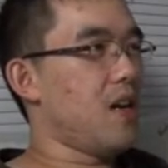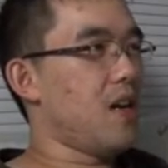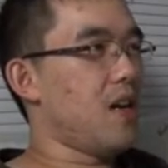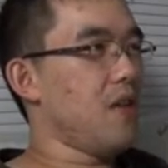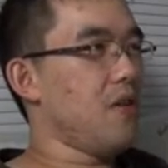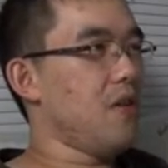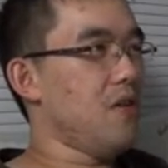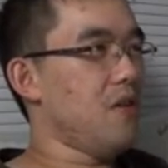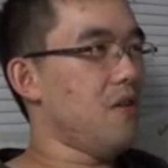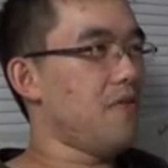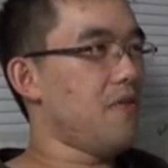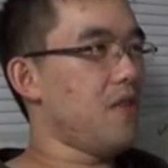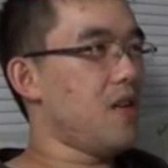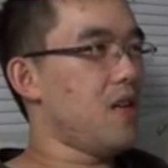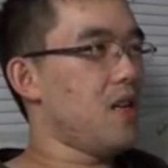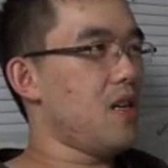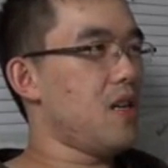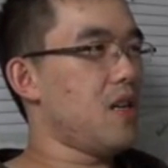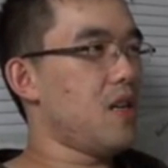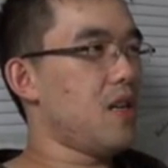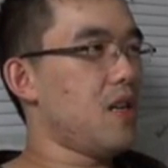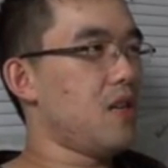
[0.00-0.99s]
I don't know if
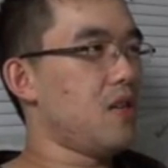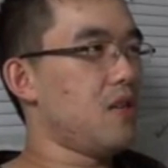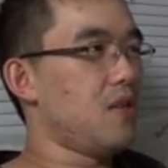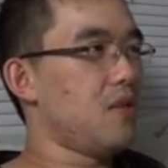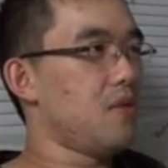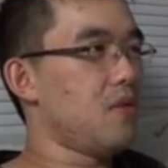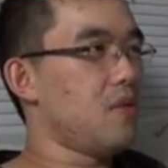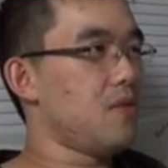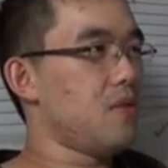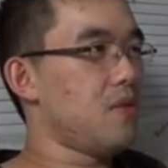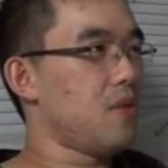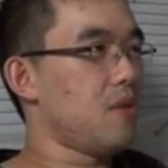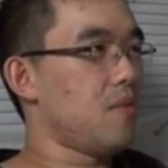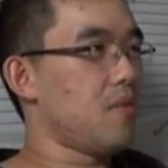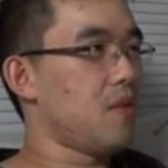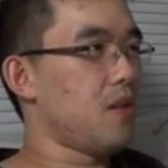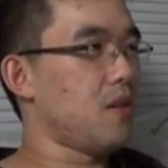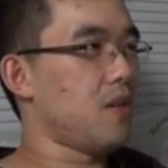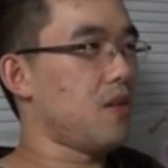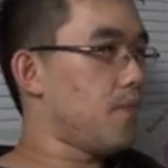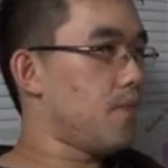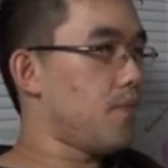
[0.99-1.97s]
they, uh, do
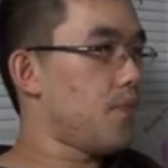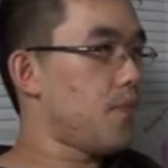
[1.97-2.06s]
something.